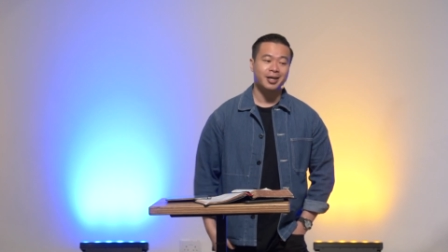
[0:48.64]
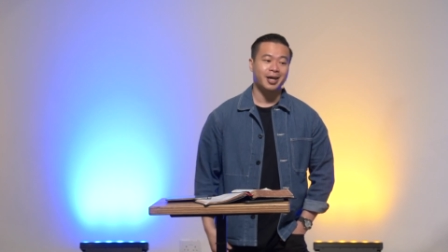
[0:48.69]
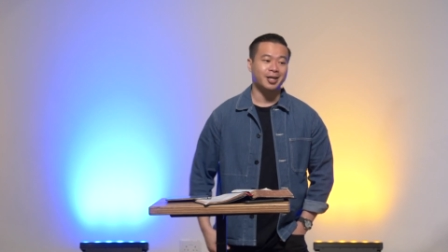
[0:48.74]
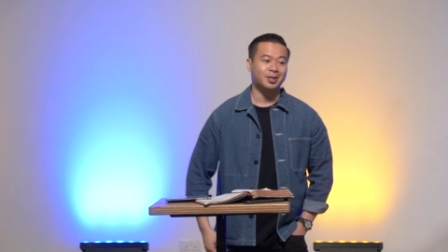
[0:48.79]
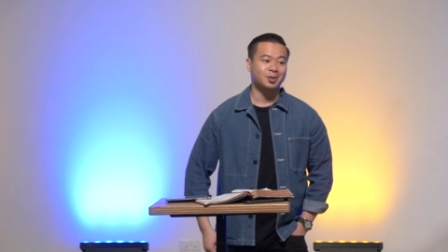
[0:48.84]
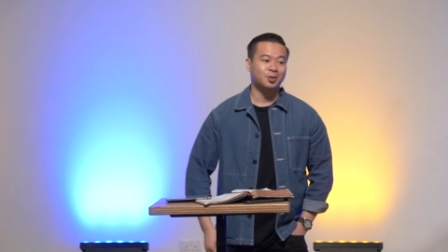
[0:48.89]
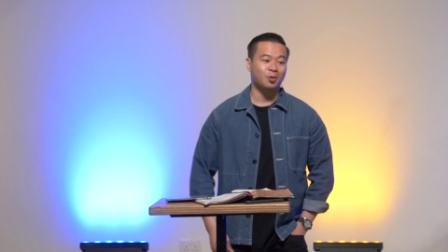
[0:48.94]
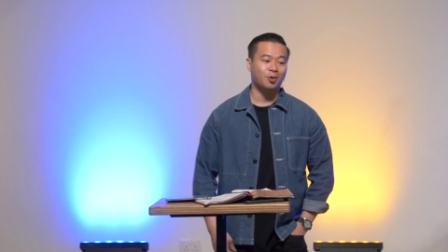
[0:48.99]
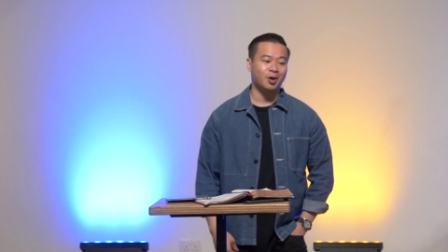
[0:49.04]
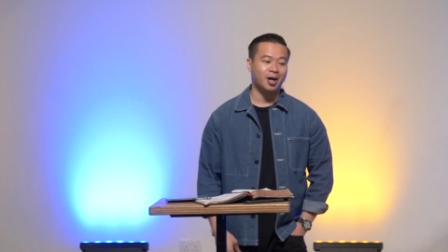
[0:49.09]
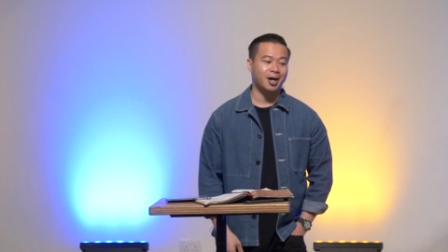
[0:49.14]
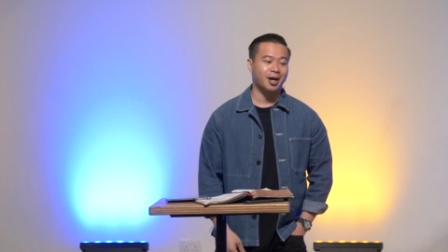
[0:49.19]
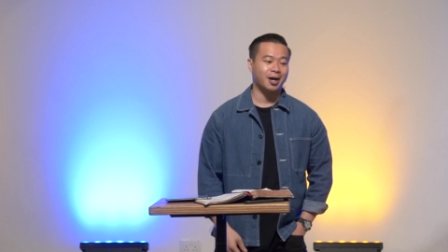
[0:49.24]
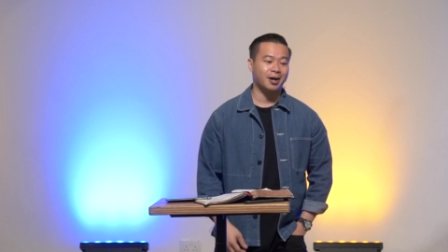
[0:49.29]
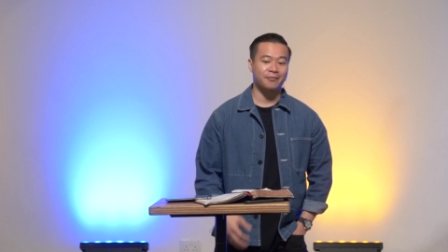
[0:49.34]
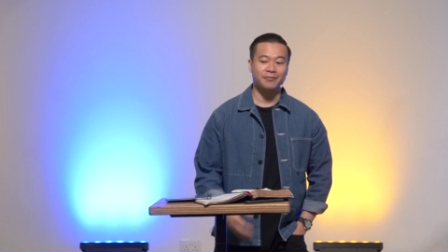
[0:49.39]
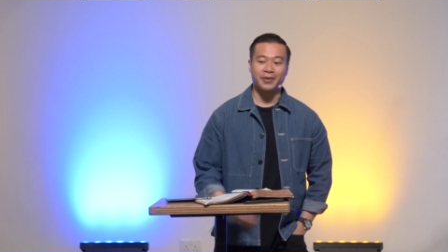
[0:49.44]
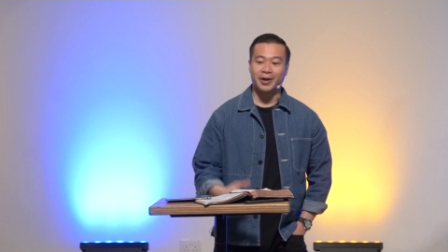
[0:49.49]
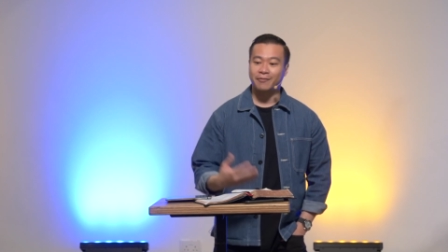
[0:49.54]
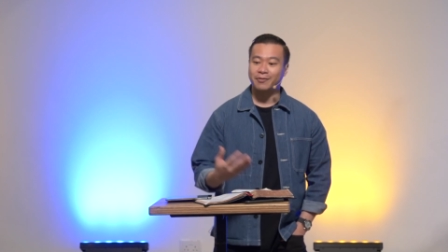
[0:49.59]
And so
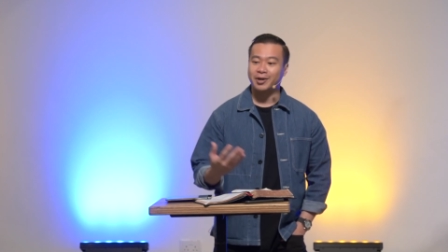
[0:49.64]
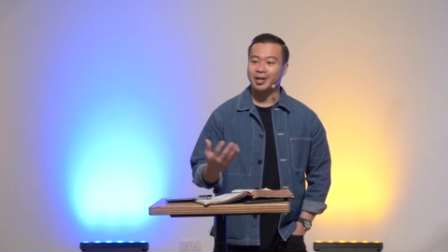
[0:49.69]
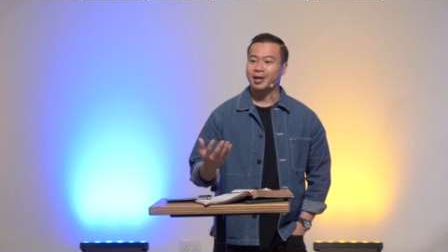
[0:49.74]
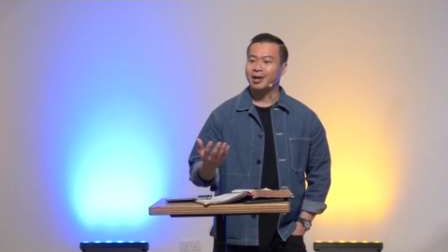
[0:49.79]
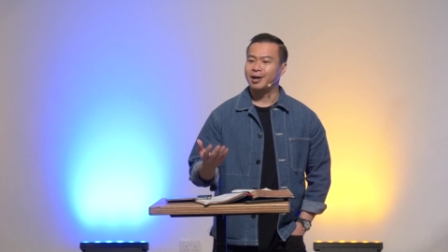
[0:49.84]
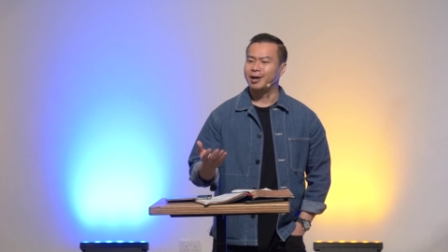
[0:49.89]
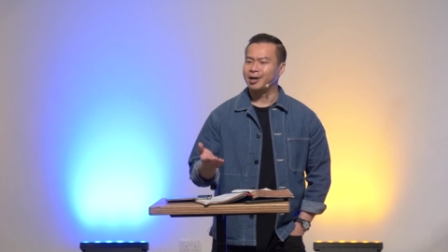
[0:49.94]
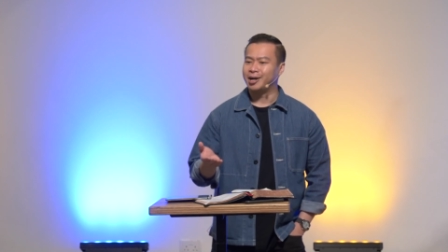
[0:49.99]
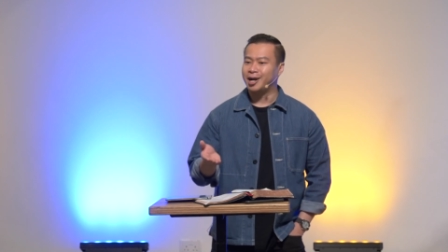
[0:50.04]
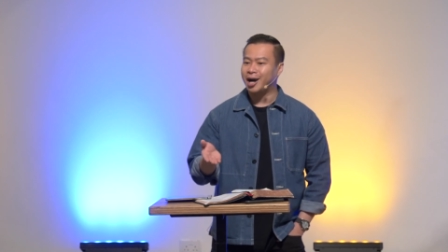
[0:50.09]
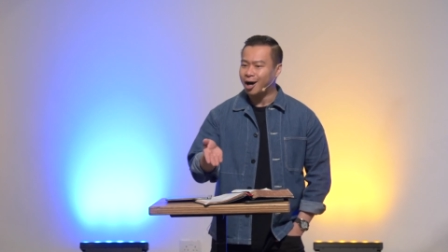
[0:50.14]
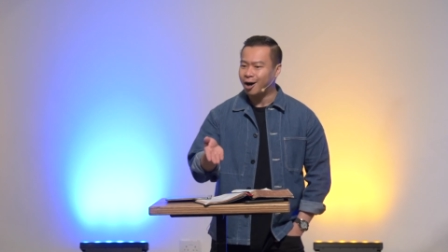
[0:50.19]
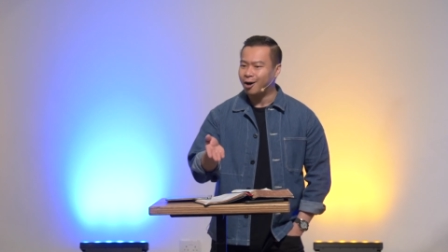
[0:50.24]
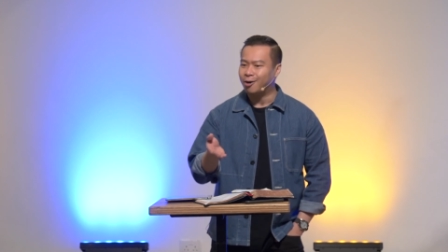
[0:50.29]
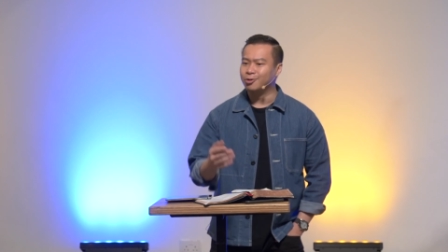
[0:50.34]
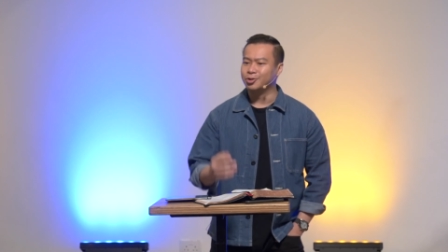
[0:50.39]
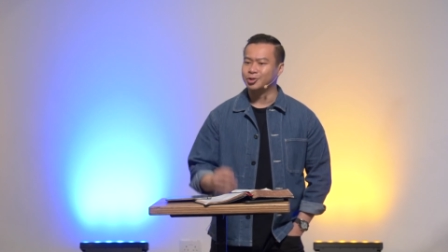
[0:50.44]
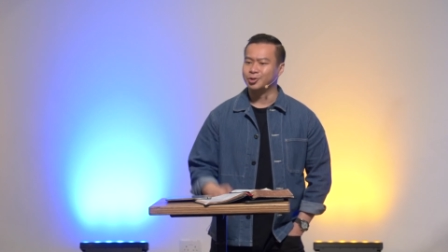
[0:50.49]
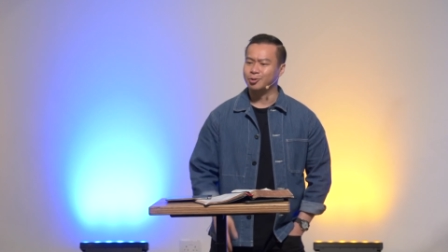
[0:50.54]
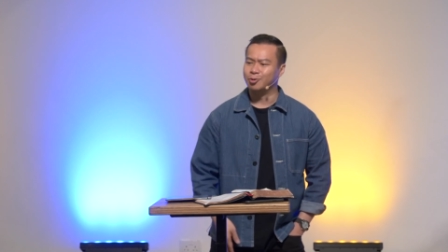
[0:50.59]
our favorite uh,
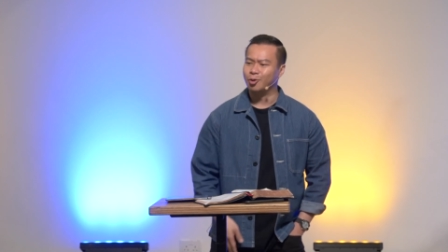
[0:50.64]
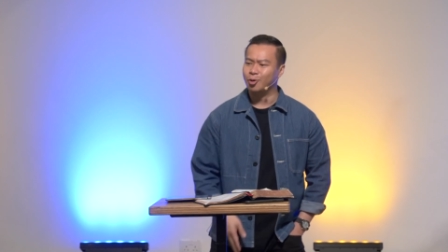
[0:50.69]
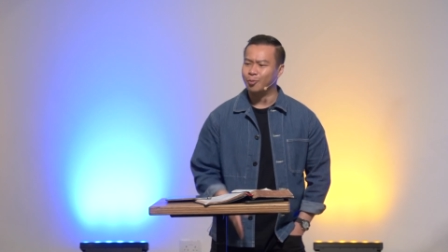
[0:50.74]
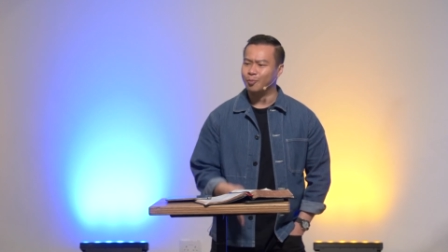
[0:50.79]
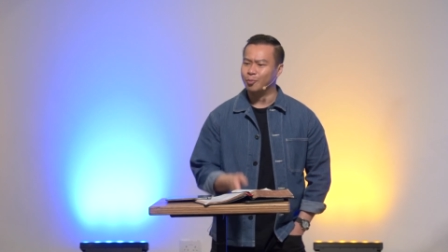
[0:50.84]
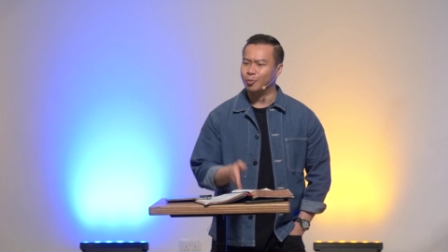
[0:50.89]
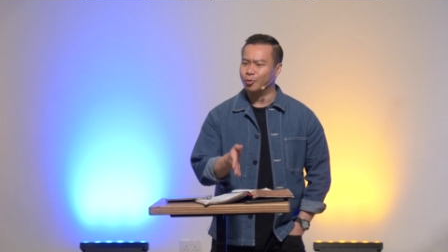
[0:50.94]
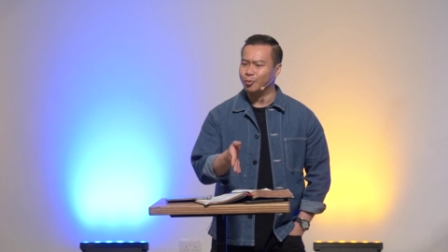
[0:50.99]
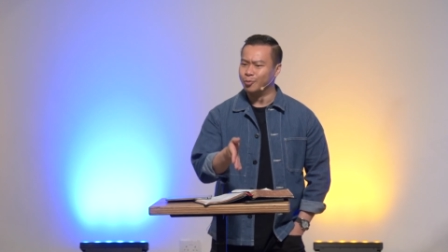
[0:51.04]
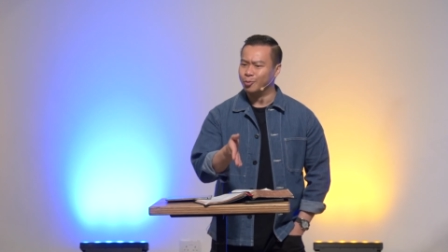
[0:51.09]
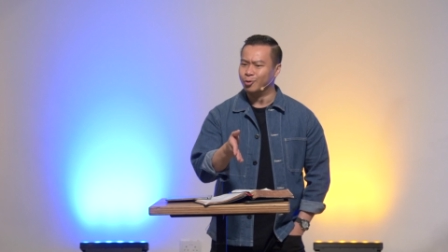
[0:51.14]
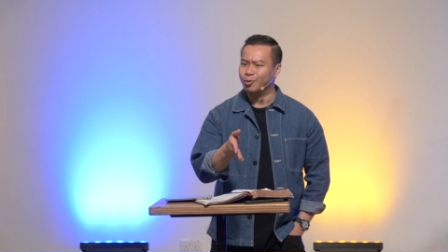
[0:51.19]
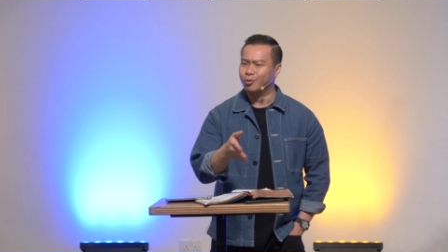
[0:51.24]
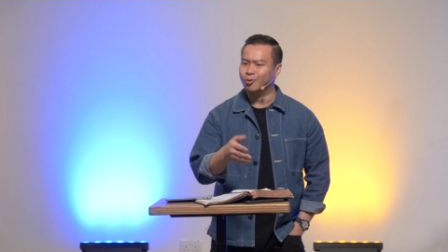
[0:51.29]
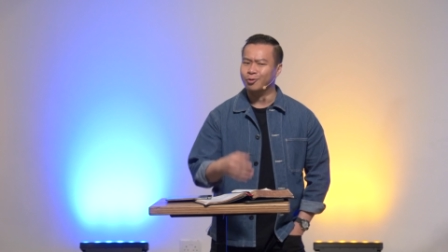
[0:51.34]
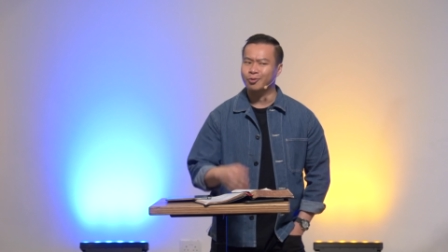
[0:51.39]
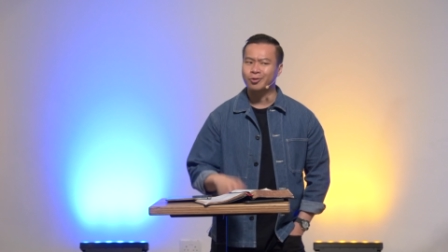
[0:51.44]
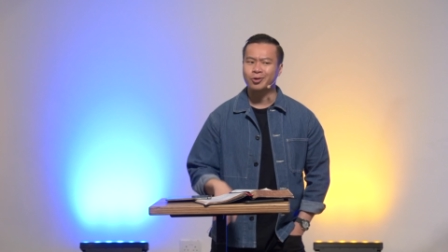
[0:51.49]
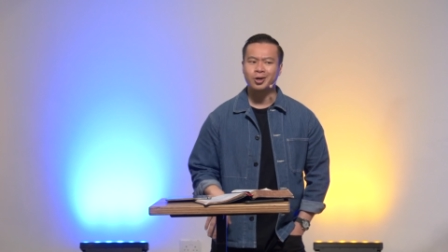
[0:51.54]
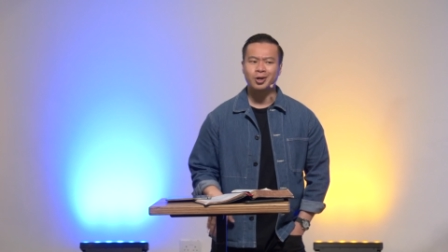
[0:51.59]
cow, she'll go moo
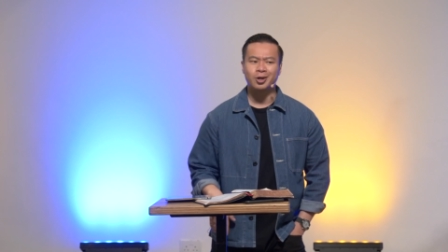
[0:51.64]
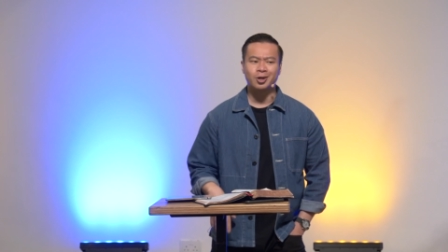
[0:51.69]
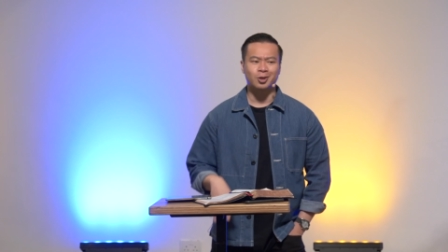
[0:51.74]
moo,